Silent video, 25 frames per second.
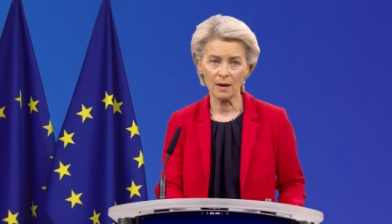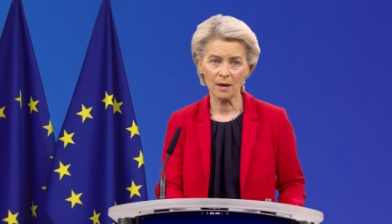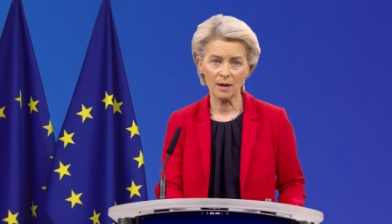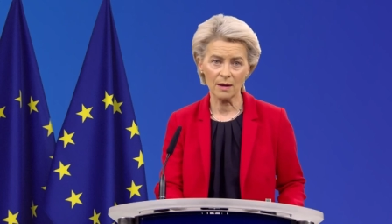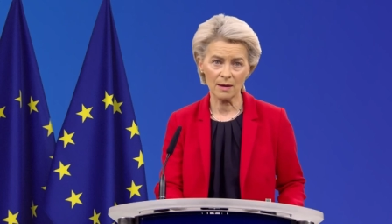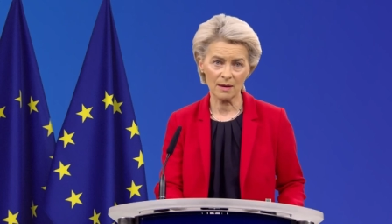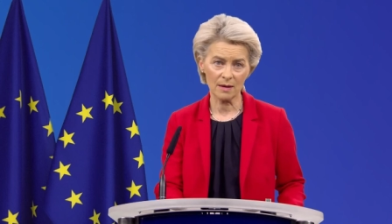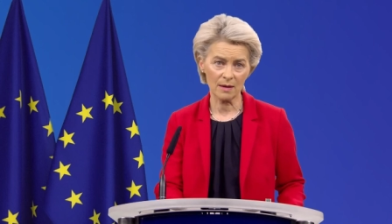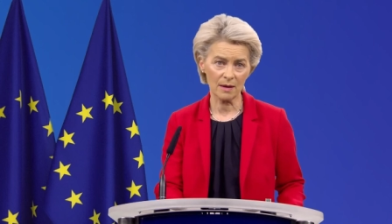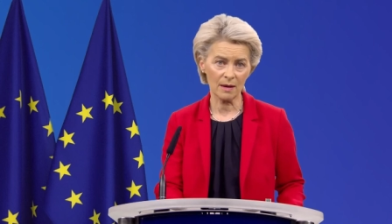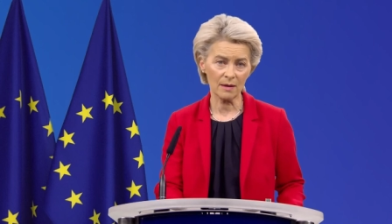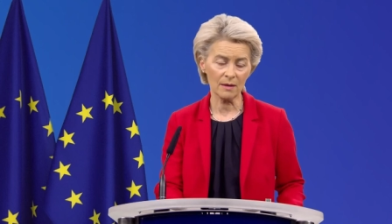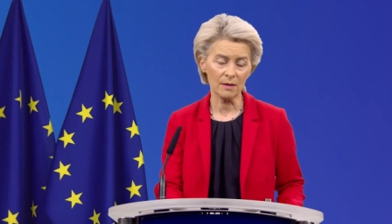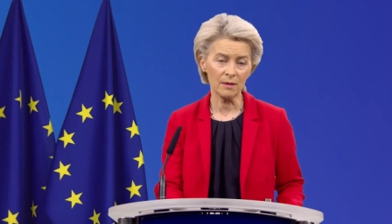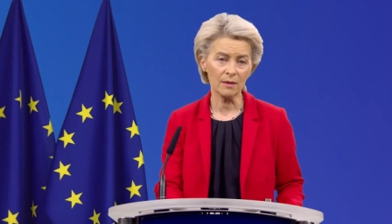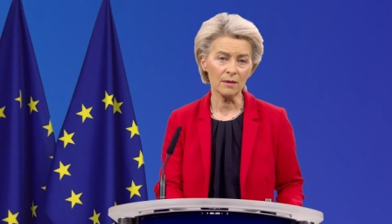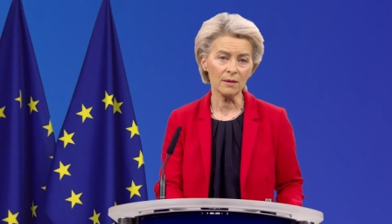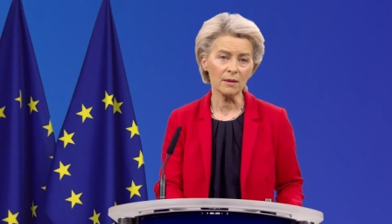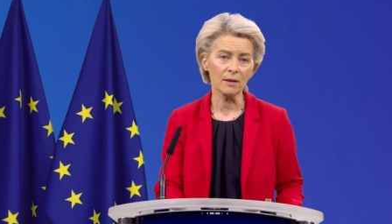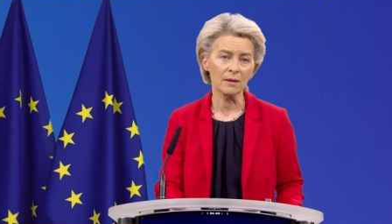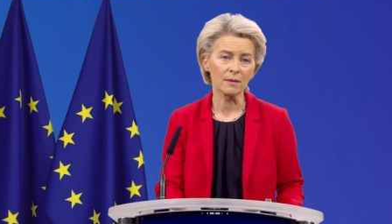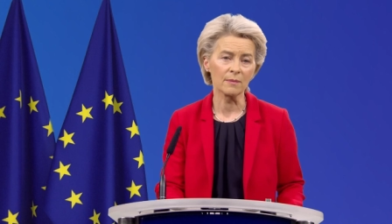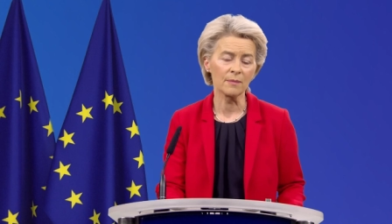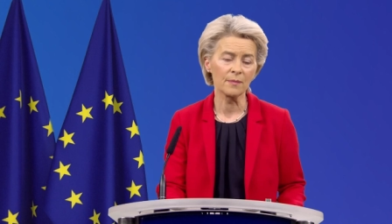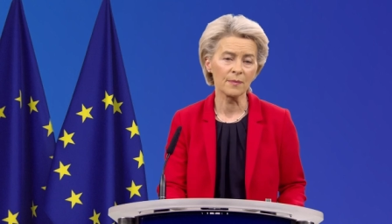
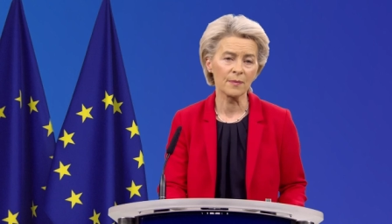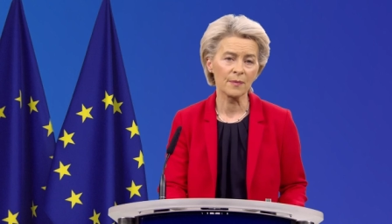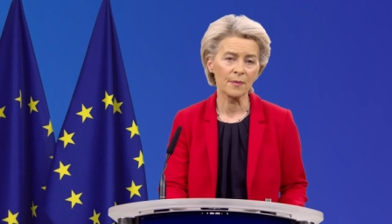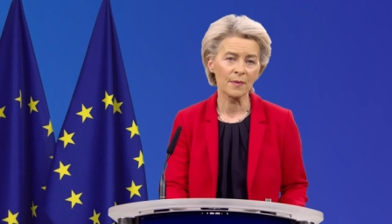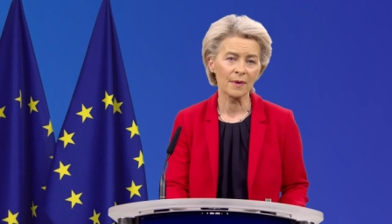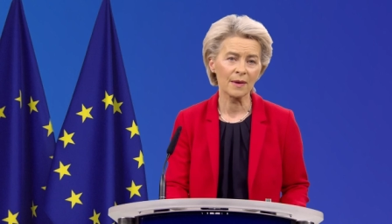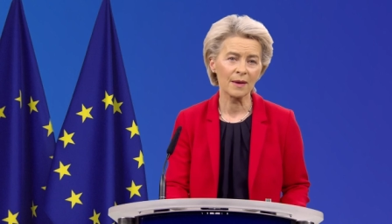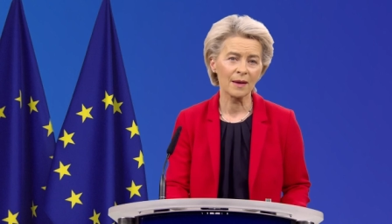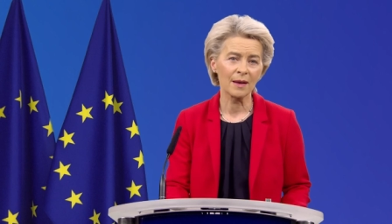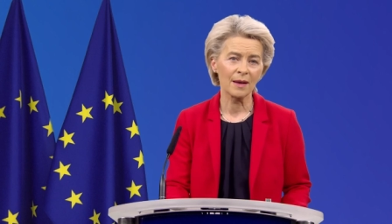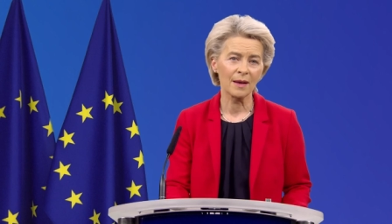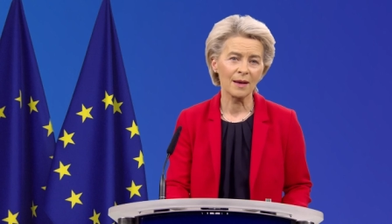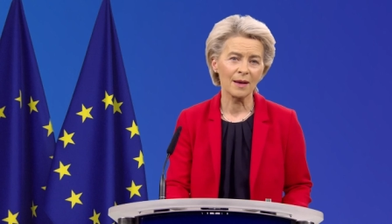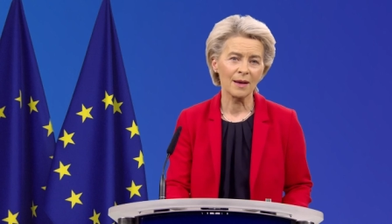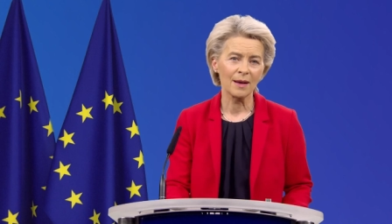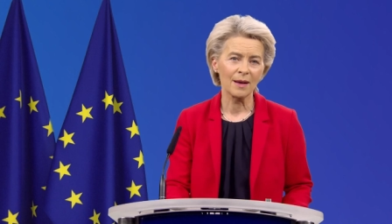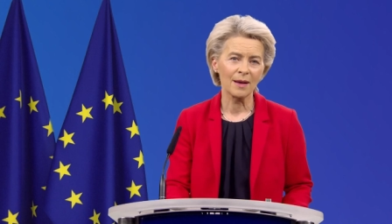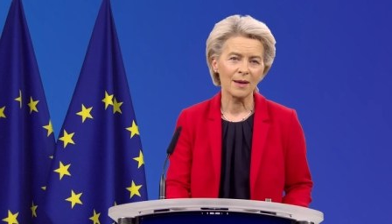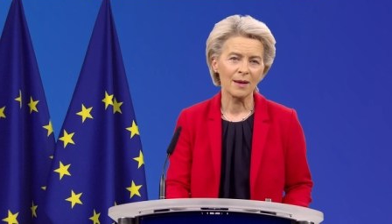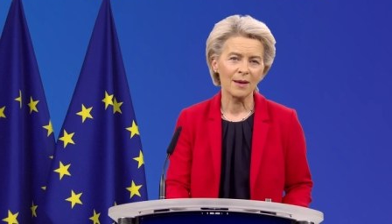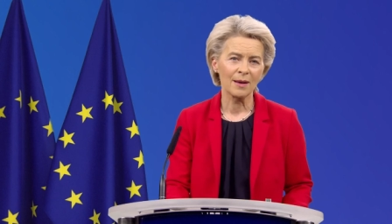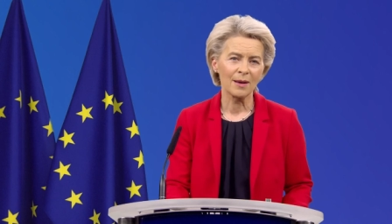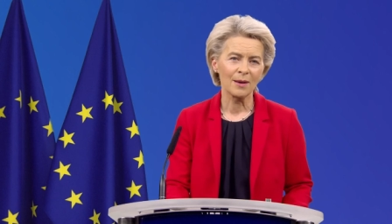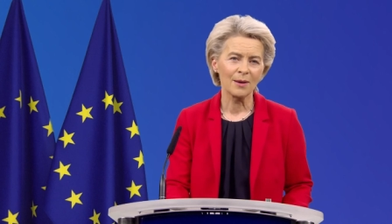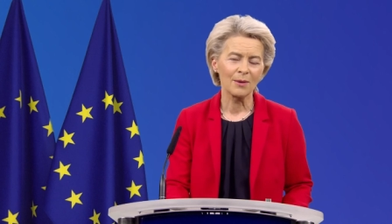Second,
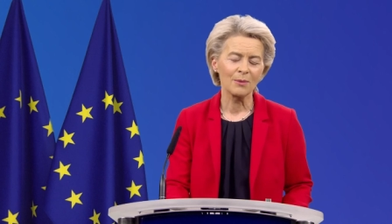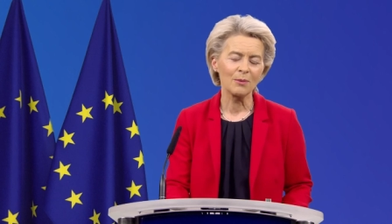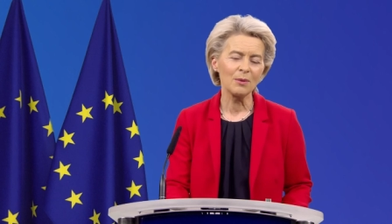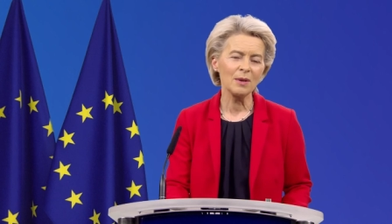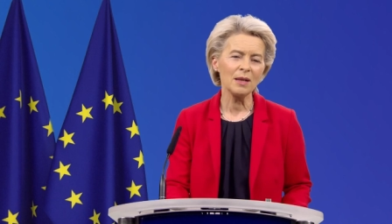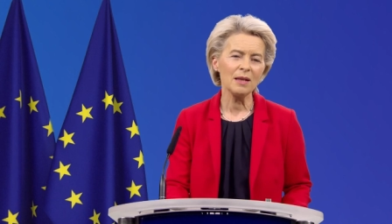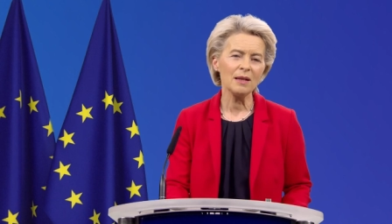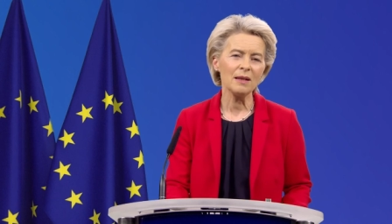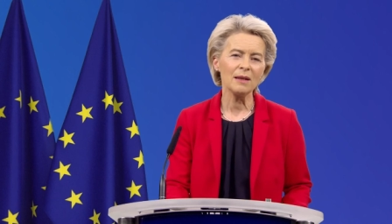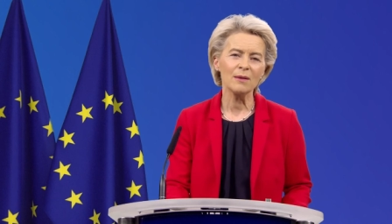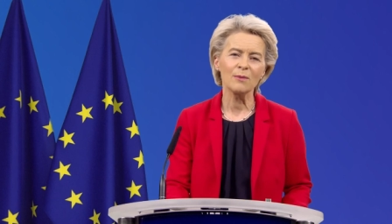we